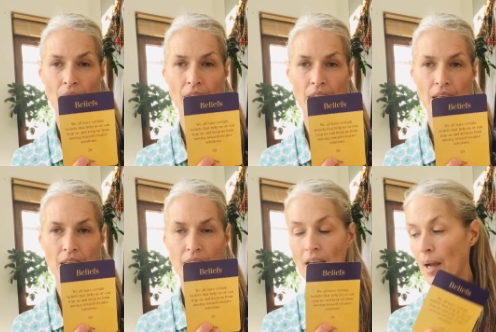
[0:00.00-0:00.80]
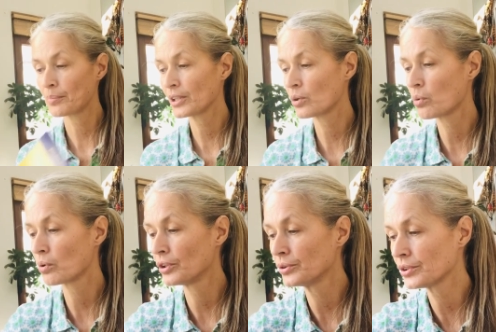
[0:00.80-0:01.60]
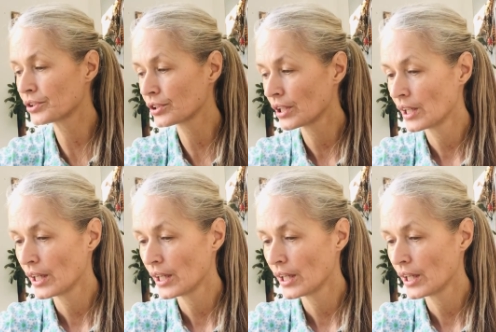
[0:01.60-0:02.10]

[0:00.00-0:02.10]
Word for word: the Capricornus,